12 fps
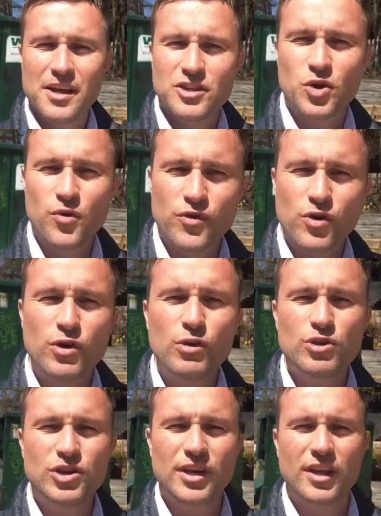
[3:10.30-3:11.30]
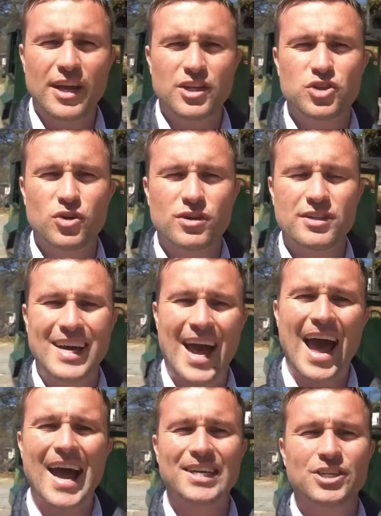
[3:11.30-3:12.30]
so if you're using like certain
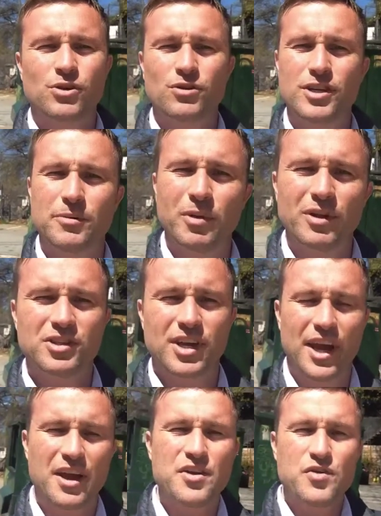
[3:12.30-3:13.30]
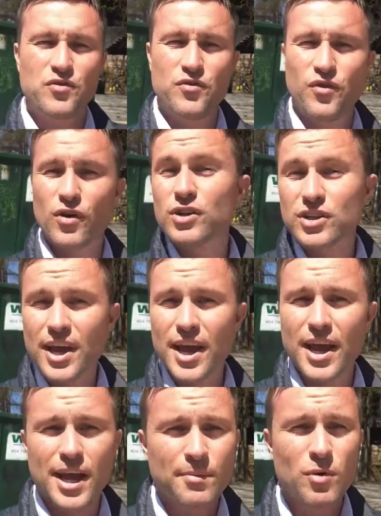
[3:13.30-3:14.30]
tags in your templates like first
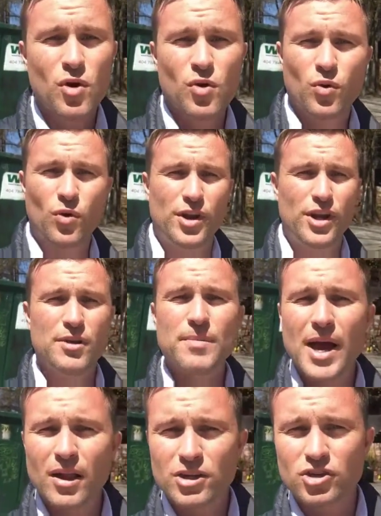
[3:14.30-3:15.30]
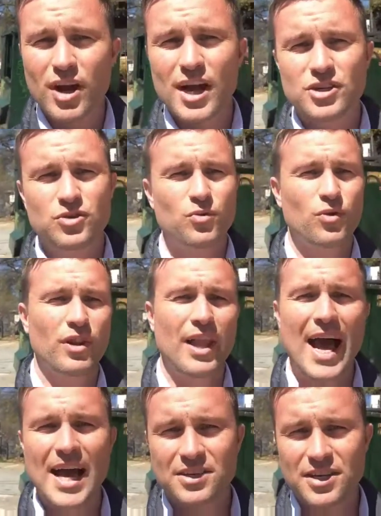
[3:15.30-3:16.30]
name or email address or
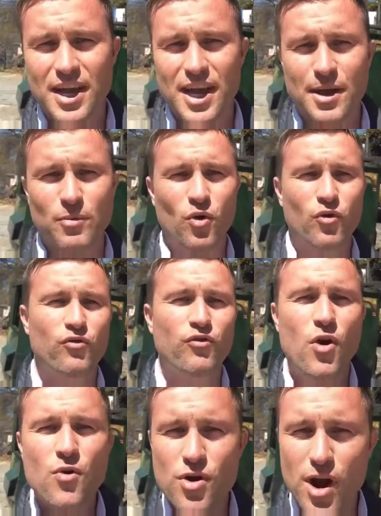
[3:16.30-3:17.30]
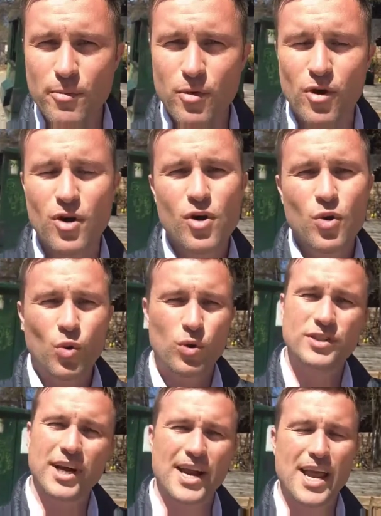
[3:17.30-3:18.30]
last name or phone number or
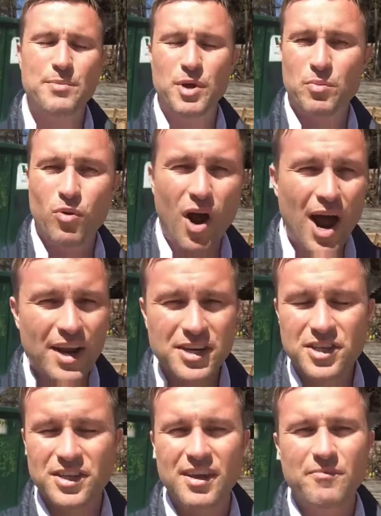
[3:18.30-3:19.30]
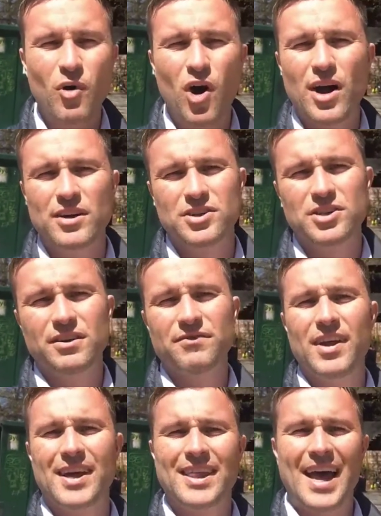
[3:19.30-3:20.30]
dynamic products that they bought and
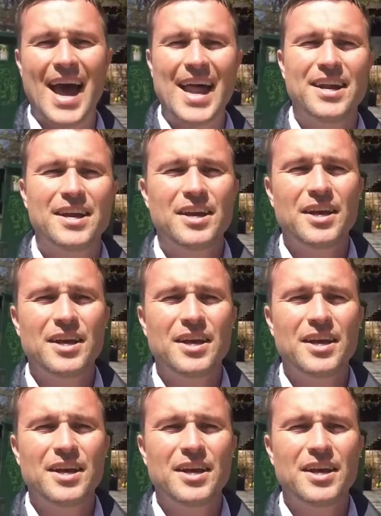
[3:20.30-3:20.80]
stuff like that,